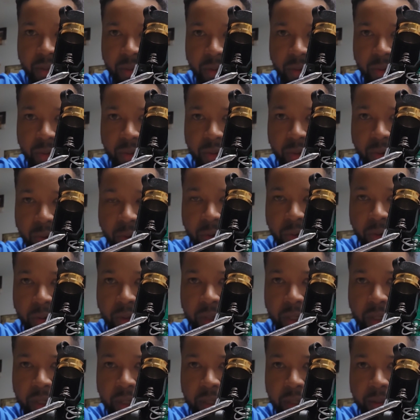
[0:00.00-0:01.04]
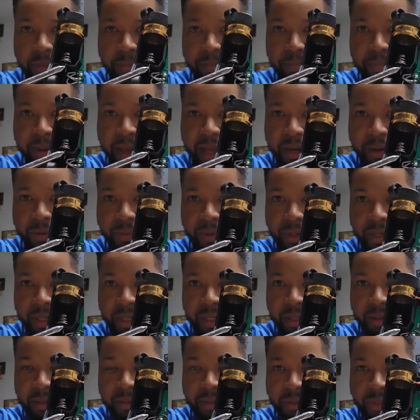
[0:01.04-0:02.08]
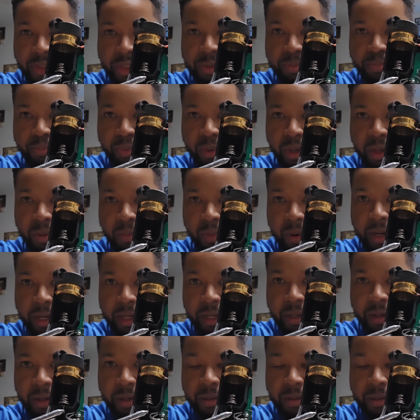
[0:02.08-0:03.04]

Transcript: on your battery spring right here,